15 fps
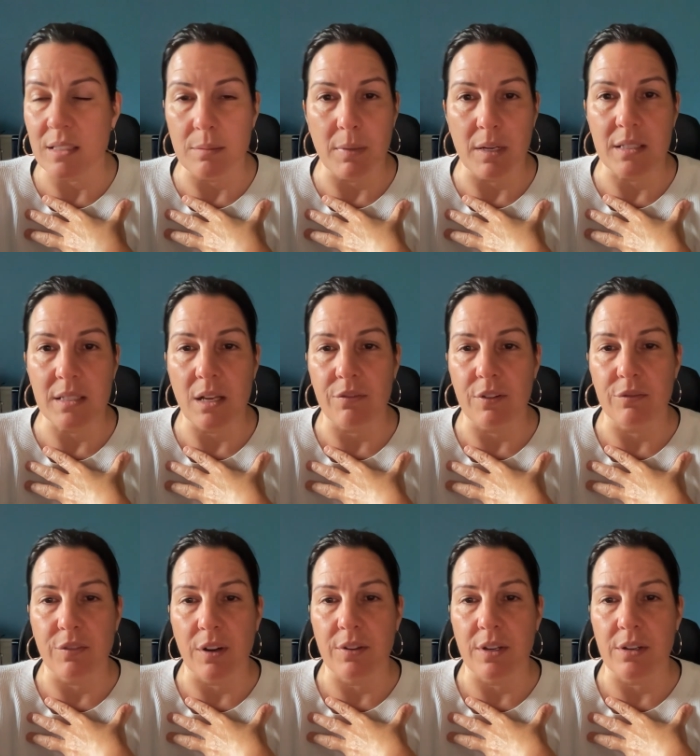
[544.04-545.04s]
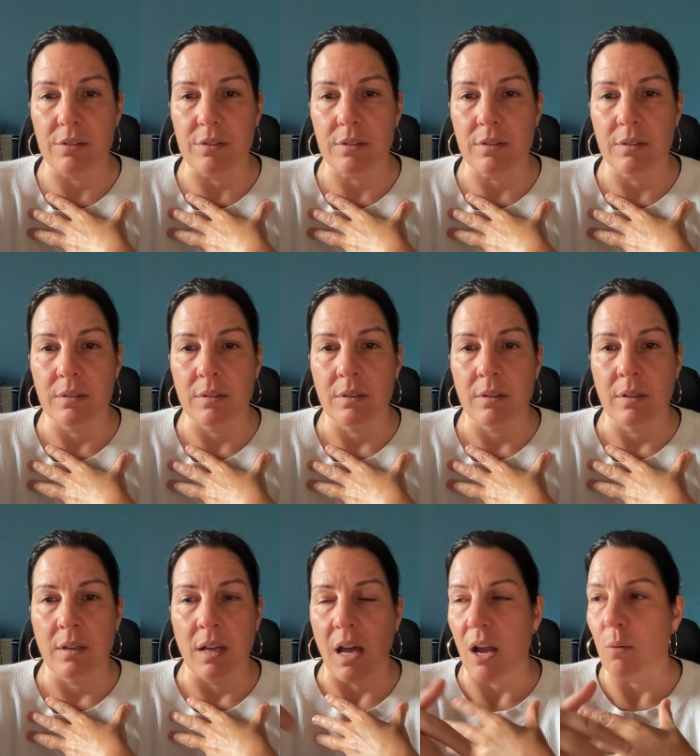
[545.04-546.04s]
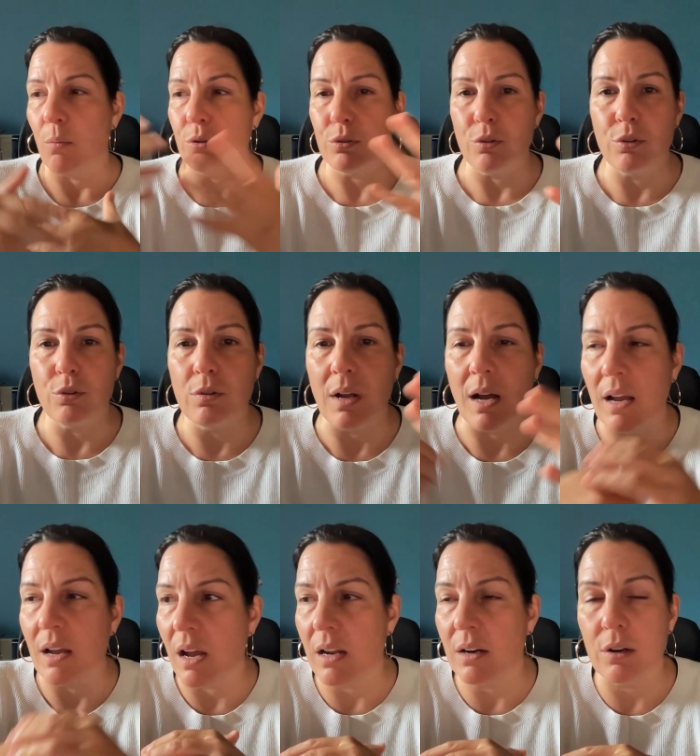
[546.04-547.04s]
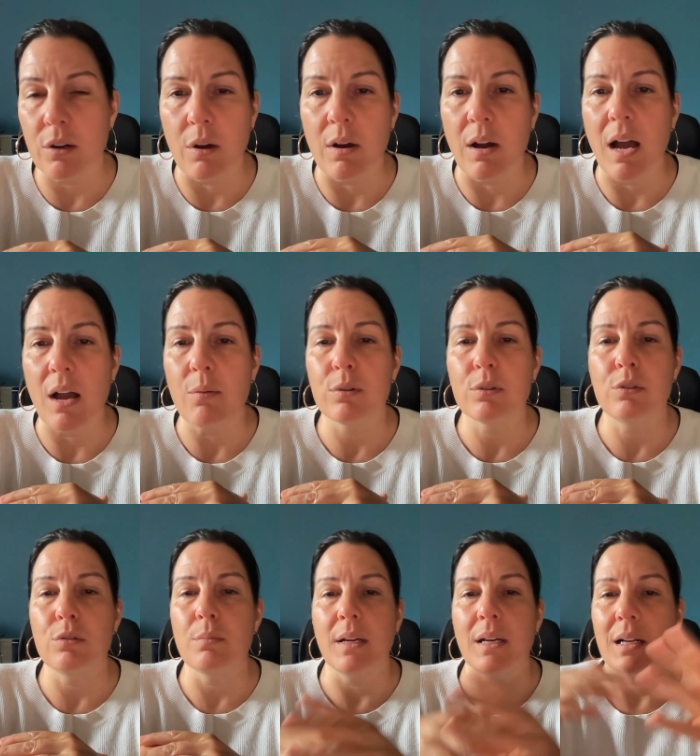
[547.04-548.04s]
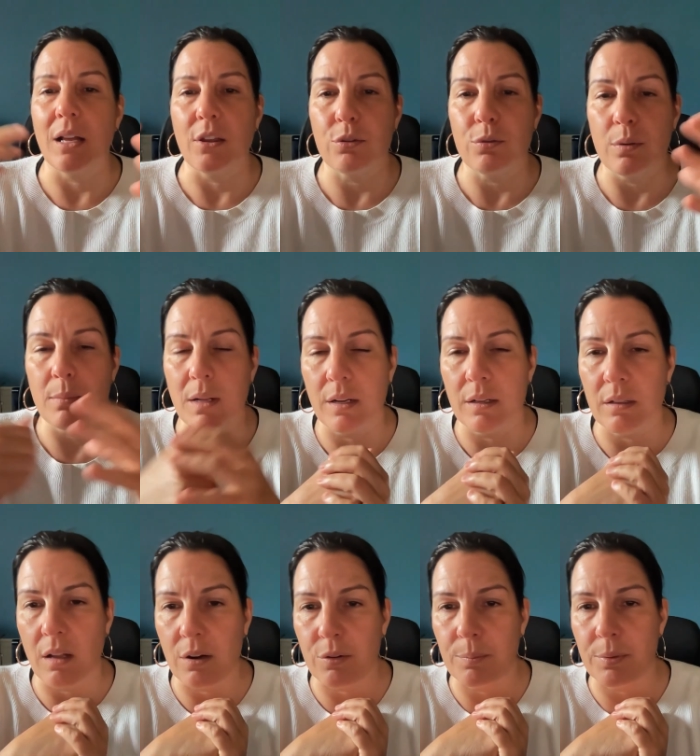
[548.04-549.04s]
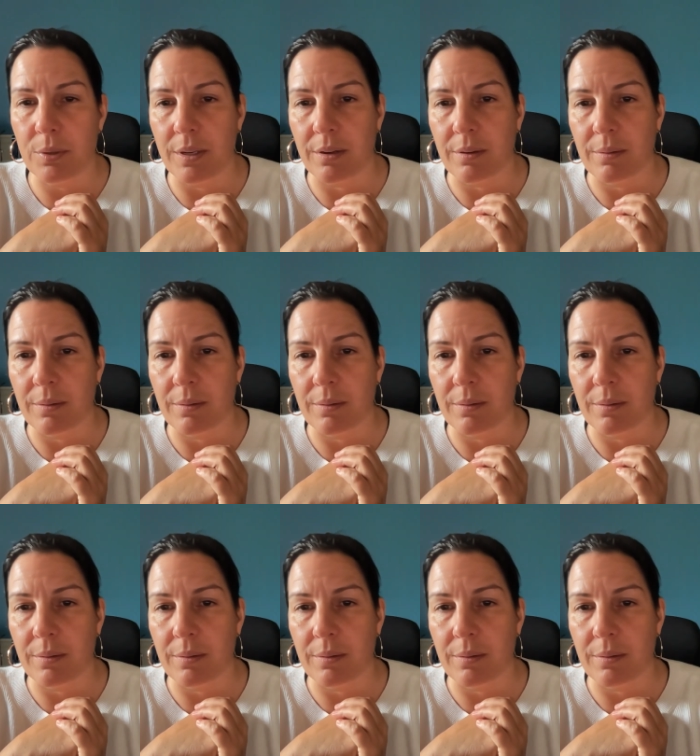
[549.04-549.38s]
myself in 5 years? I want to do, I don't know, I want to make like $3 million per year.